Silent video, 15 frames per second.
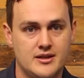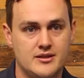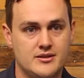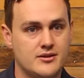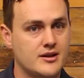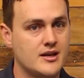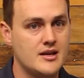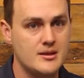
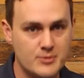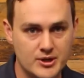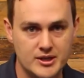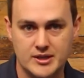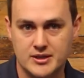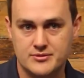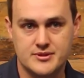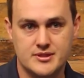not
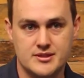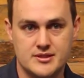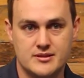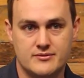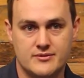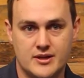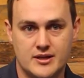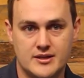anybody else's
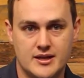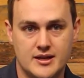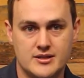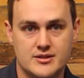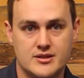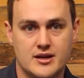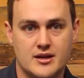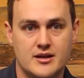divine
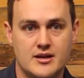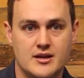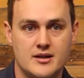nature,